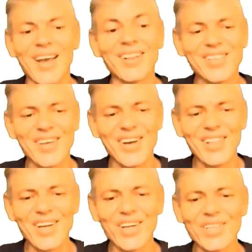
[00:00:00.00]
and
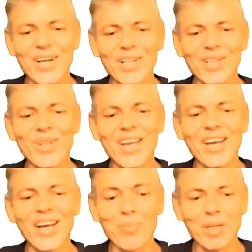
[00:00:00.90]
assign the result to the
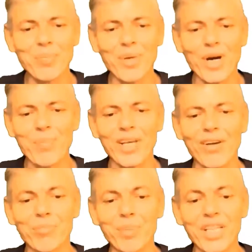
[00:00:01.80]
enabled
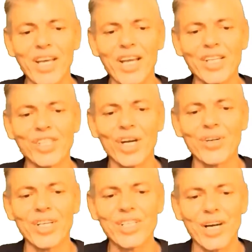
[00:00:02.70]
property of btn
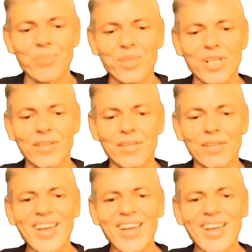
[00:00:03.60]
show description.